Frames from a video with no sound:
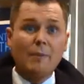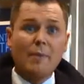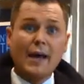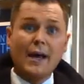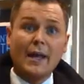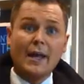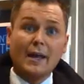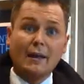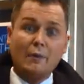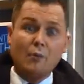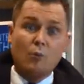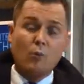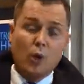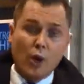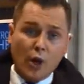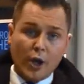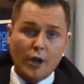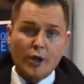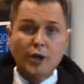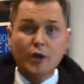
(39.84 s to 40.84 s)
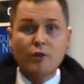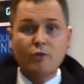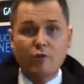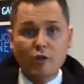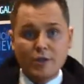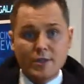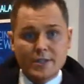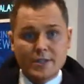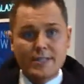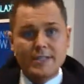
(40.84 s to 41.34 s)
by working
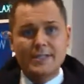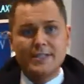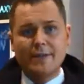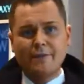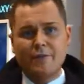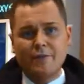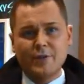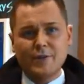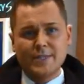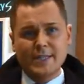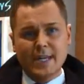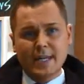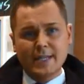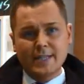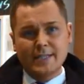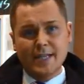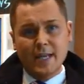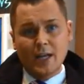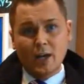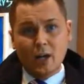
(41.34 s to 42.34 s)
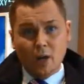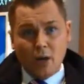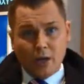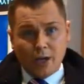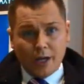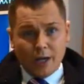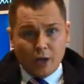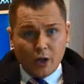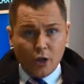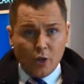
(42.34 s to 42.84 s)
across these different sites and
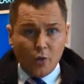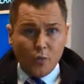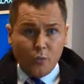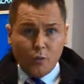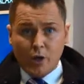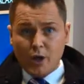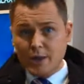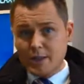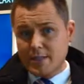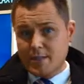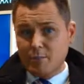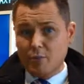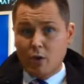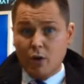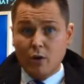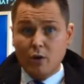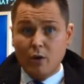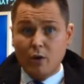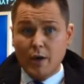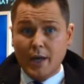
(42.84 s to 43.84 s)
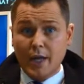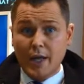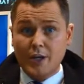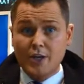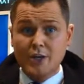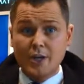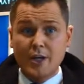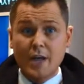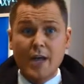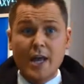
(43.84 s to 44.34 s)
looking at who works in what
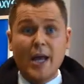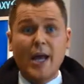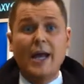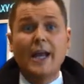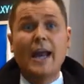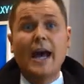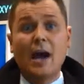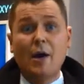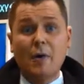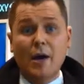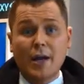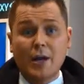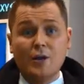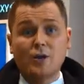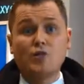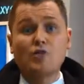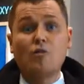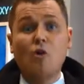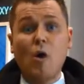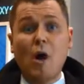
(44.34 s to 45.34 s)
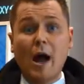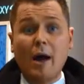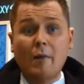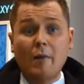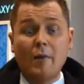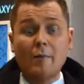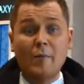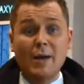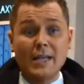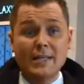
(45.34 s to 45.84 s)
location and how I can draw
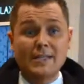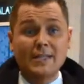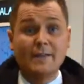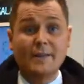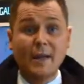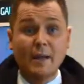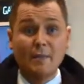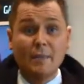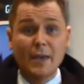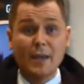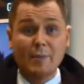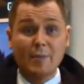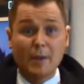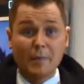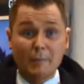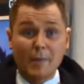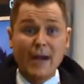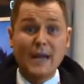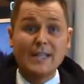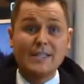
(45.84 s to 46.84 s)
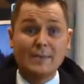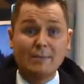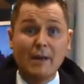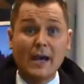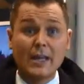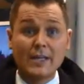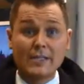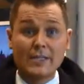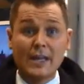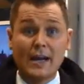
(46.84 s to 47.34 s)
out the best in them people and
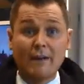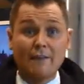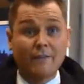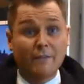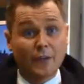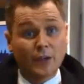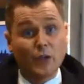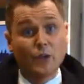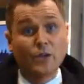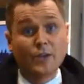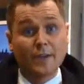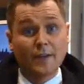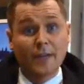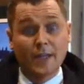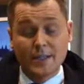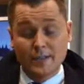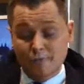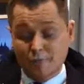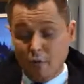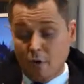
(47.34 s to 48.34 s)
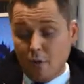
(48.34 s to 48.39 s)
maximise that for use in this